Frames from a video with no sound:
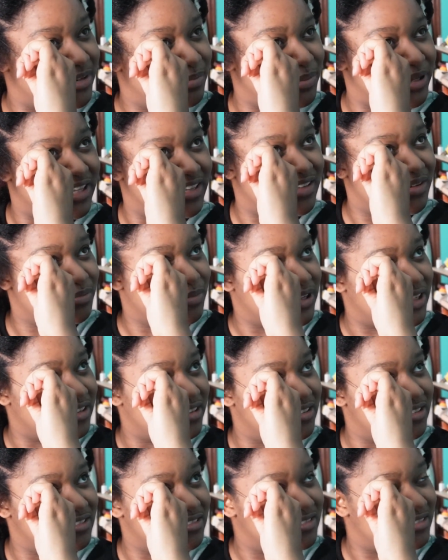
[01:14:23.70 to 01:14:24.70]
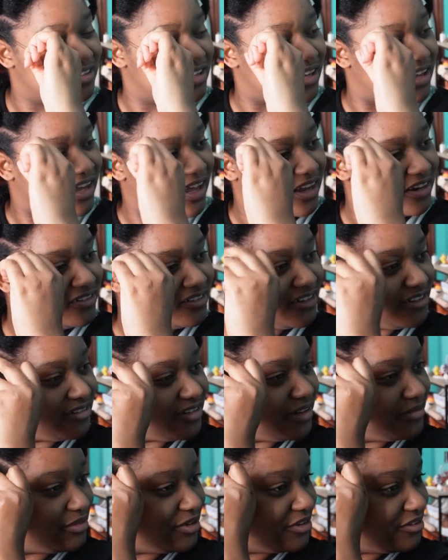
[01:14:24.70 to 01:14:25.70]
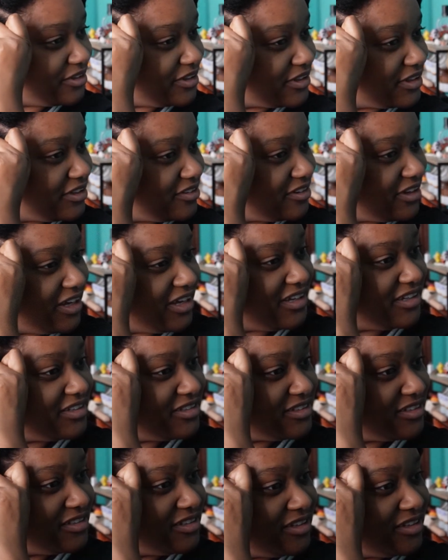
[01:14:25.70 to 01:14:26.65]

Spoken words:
it be in the middle? I don't know what I'm doing, you guys.